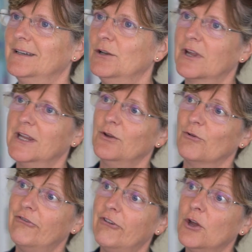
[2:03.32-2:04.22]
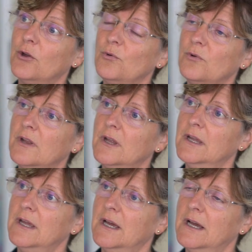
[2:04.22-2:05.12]
looking at your phone,
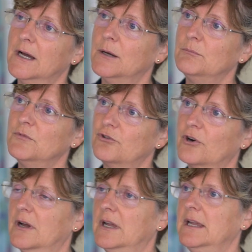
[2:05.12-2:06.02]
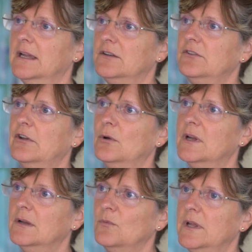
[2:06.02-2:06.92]
try and do
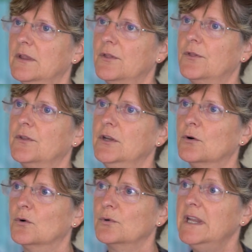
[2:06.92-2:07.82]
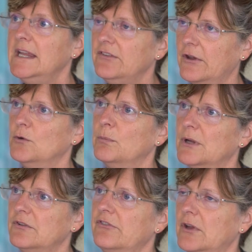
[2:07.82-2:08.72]
it with your knees
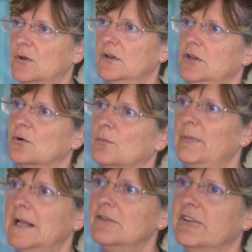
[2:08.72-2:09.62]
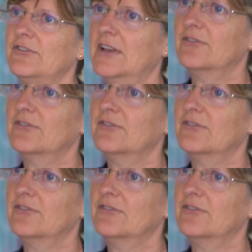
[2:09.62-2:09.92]
open so that your pelvis